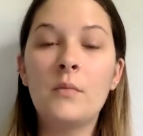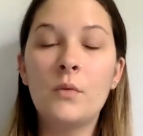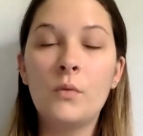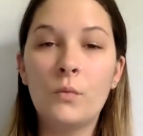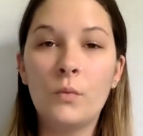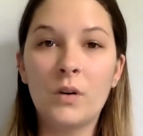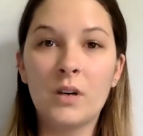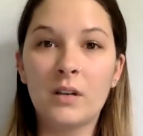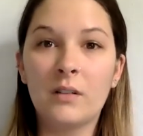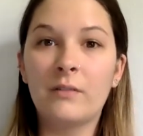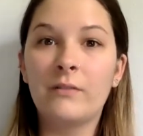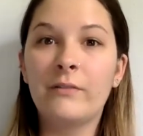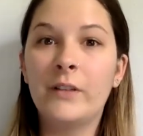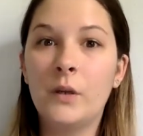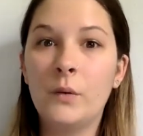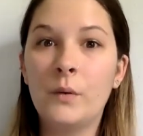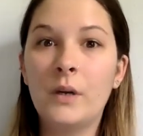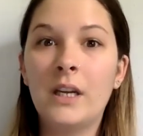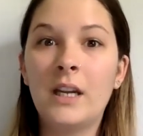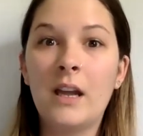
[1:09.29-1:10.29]
we're
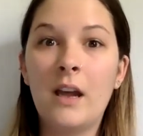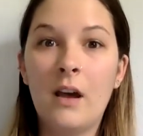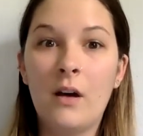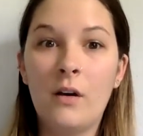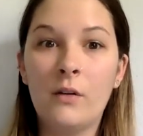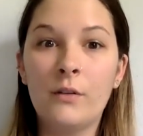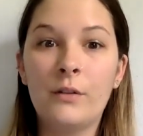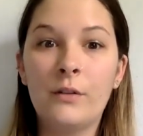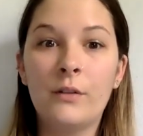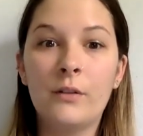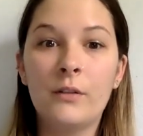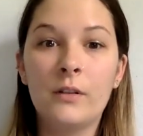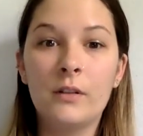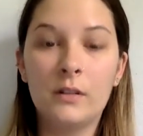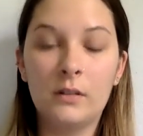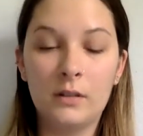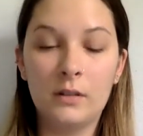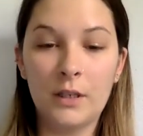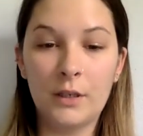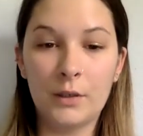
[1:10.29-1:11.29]
viewing health
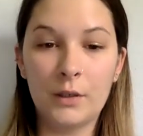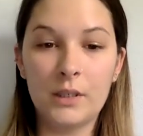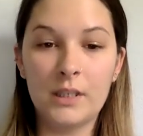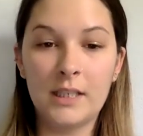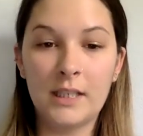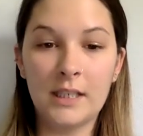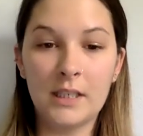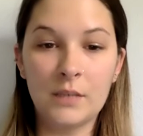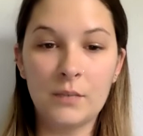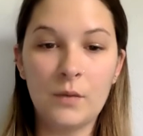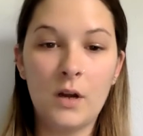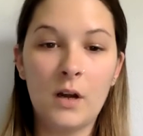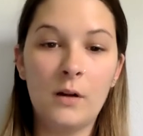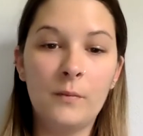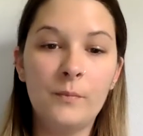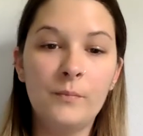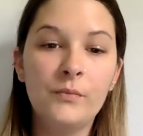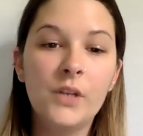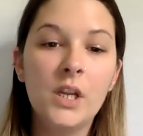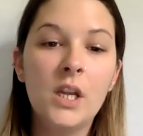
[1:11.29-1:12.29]
literacy as well.